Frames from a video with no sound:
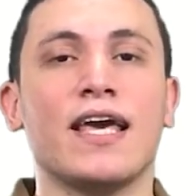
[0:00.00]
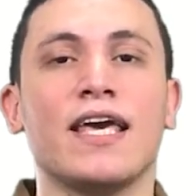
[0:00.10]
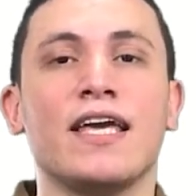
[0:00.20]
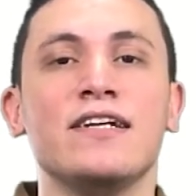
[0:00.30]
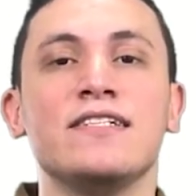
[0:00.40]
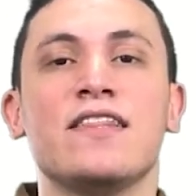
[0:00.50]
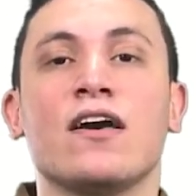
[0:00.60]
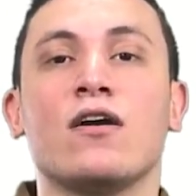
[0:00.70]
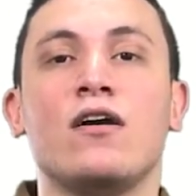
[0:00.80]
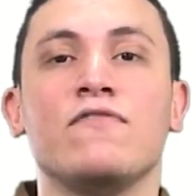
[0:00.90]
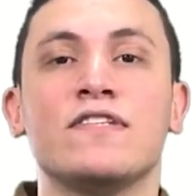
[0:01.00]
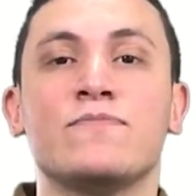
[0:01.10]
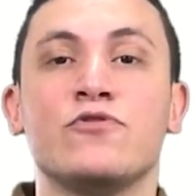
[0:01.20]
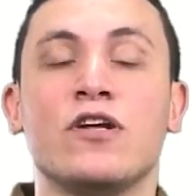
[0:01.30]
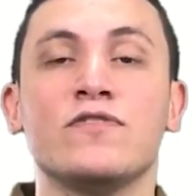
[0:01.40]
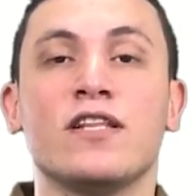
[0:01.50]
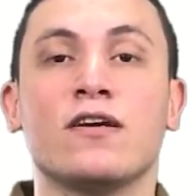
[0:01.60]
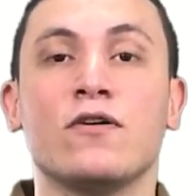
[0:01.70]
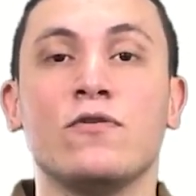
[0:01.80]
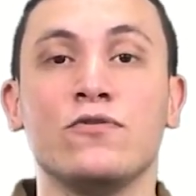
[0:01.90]
Here's the qaf is pronounced
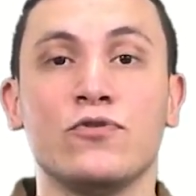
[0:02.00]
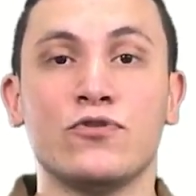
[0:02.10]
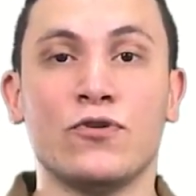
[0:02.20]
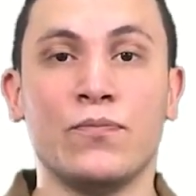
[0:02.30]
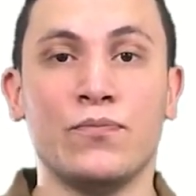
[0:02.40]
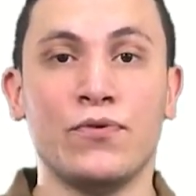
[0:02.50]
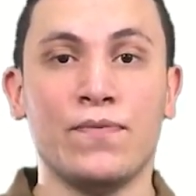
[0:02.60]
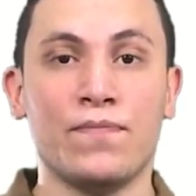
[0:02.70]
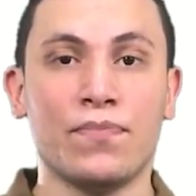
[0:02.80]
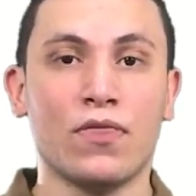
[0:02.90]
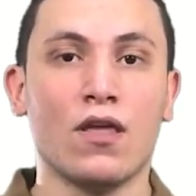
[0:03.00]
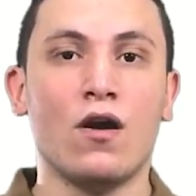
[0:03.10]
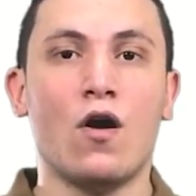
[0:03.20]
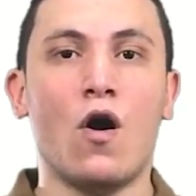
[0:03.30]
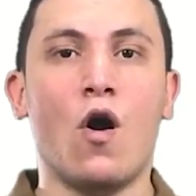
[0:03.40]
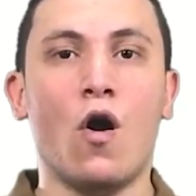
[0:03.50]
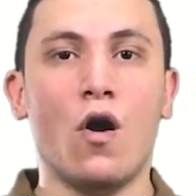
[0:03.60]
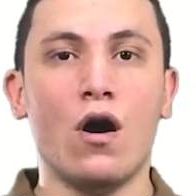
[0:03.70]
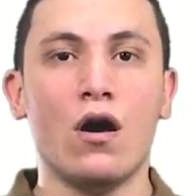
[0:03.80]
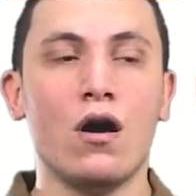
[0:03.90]
like a glottal stop.
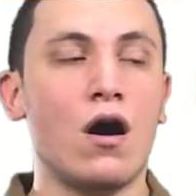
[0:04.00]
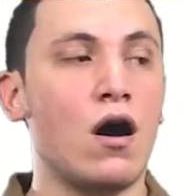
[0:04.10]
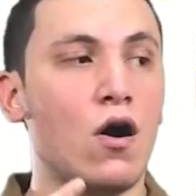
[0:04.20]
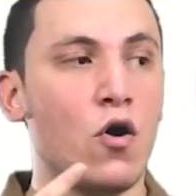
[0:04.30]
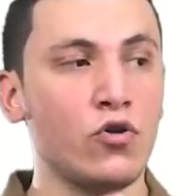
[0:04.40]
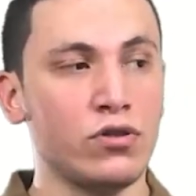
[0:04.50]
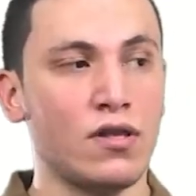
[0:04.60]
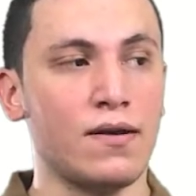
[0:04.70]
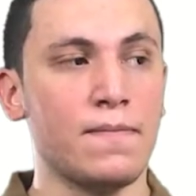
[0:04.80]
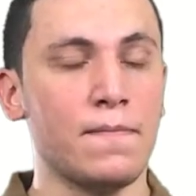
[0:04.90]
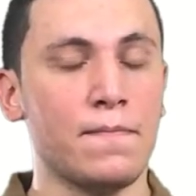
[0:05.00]
O. Otta.